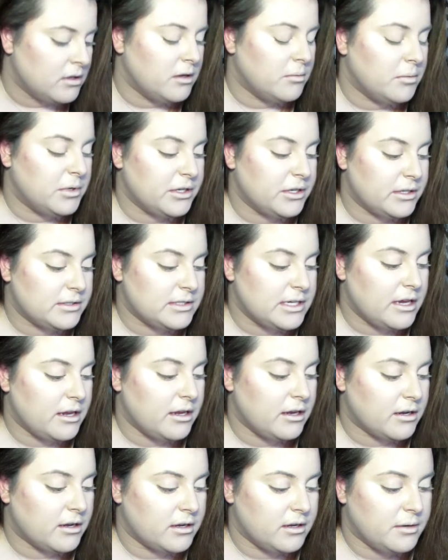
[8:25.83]
I'm gonna
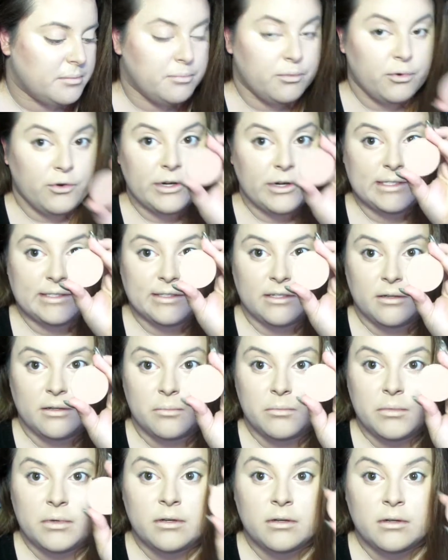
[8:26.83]
take
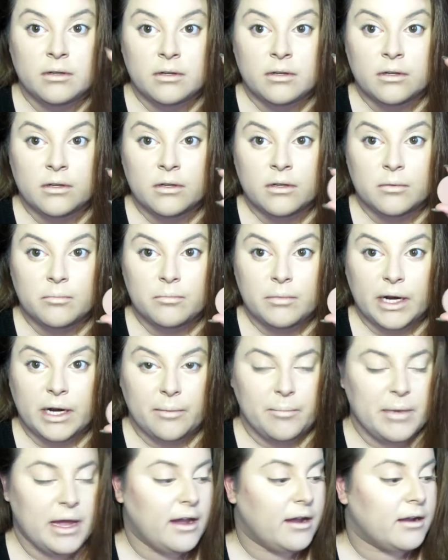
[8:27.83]
Prism by
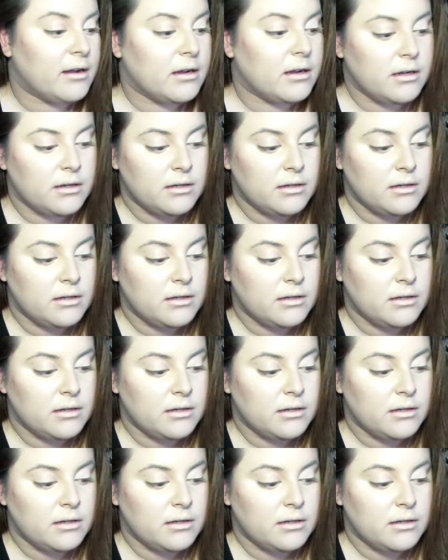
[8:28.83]
MAC.